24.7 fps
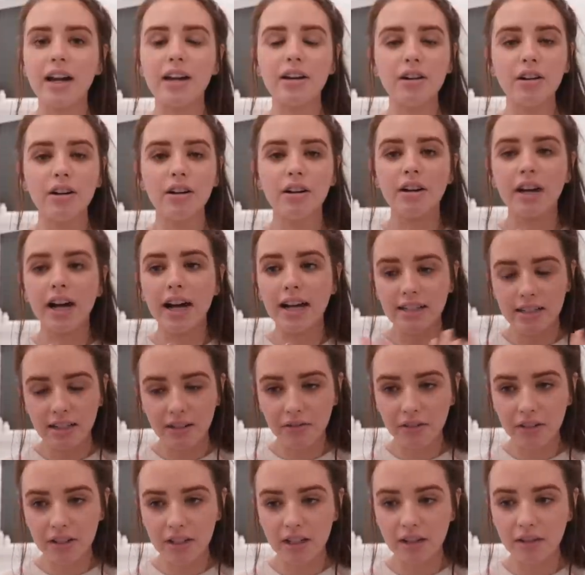I don't know, I
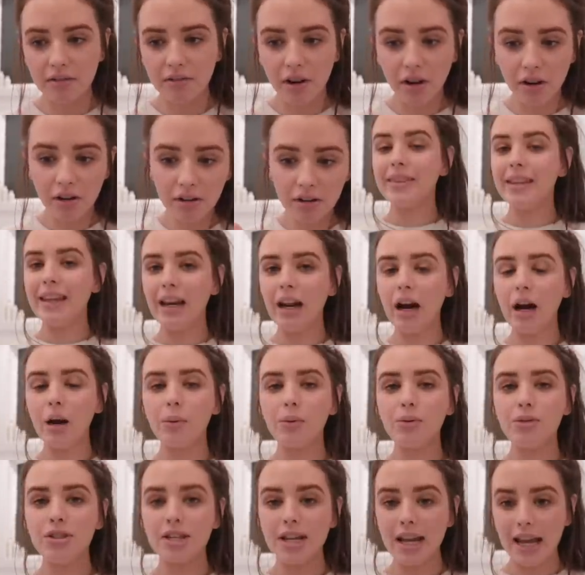definitely did it wrong. Then I oh,
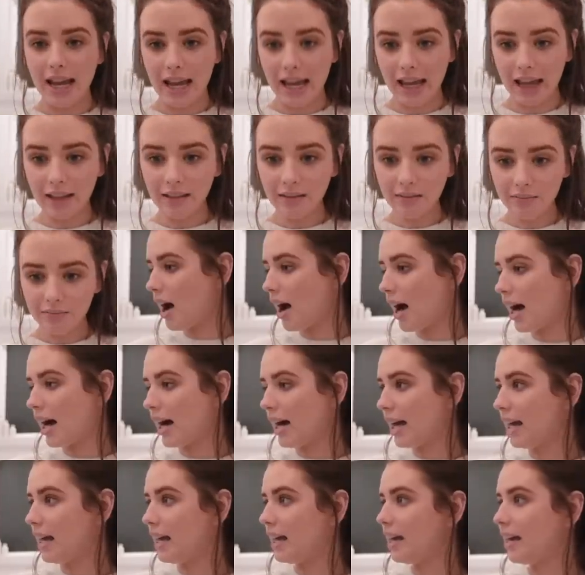will tan.
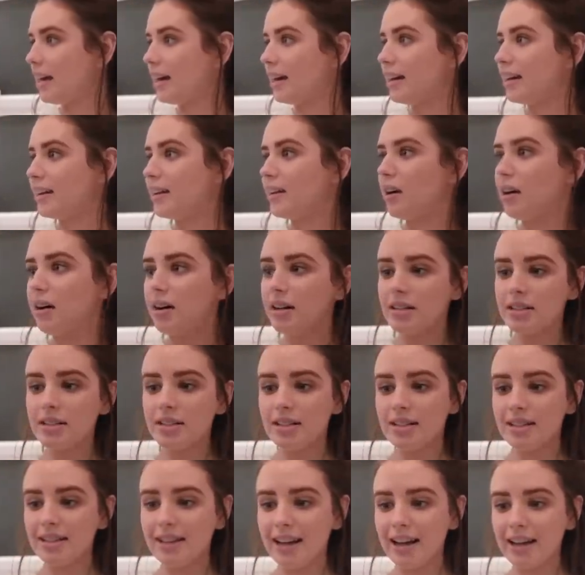I
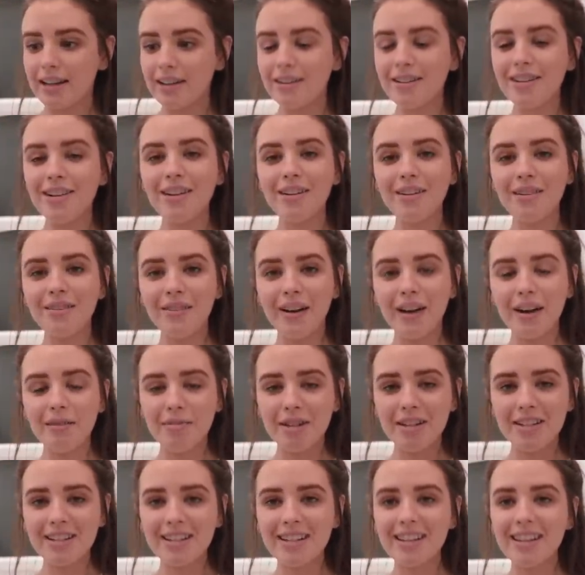got, I don't know if I
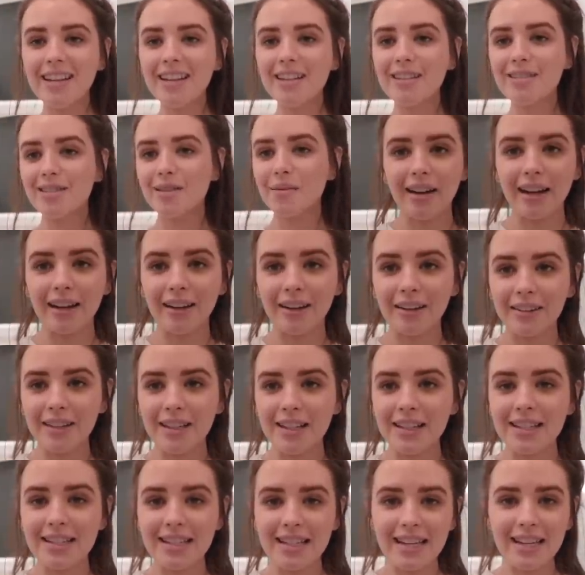mentioned this, I got
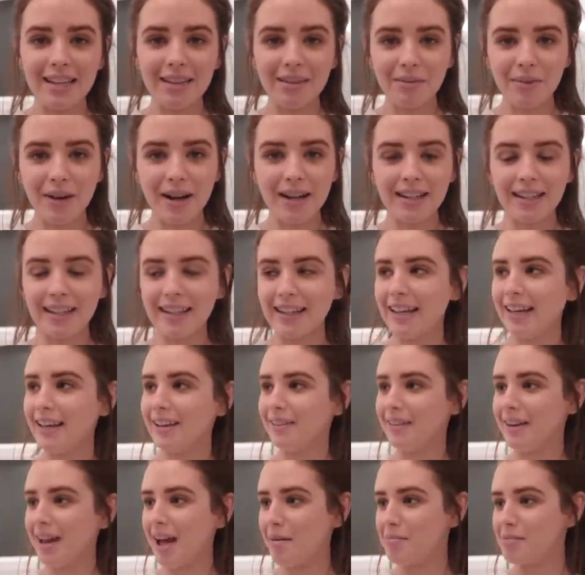this teeth whitening kit
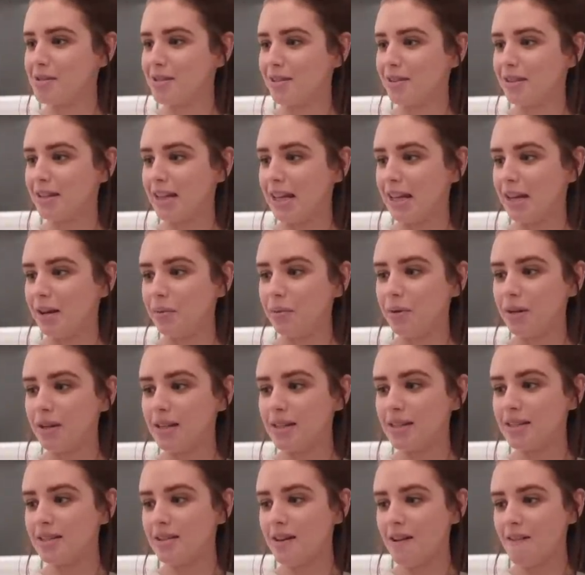on Amazon. It
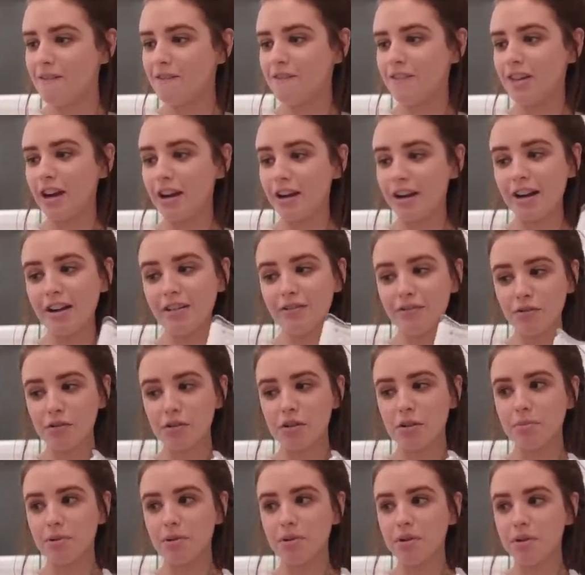was very
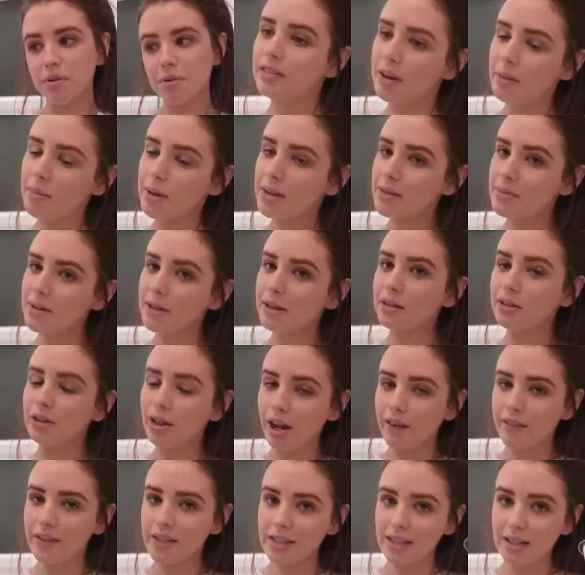affordable. That makes me a little
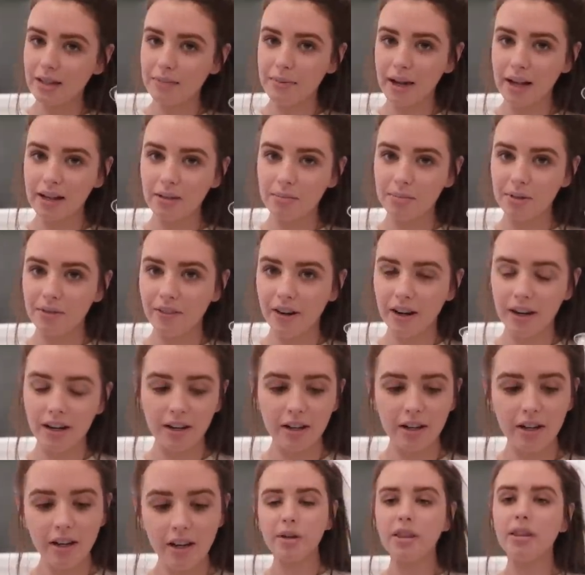nervous that it might not be very
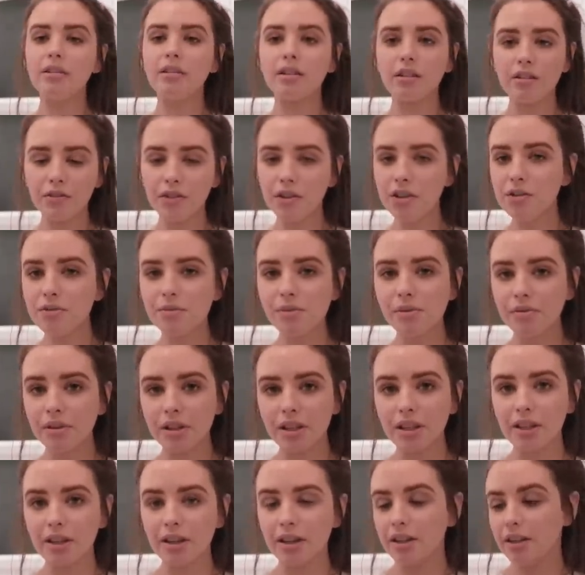good, but the reviews were
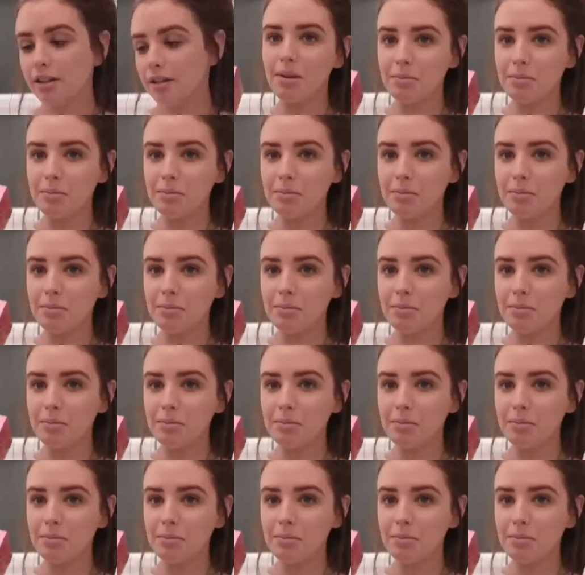really good.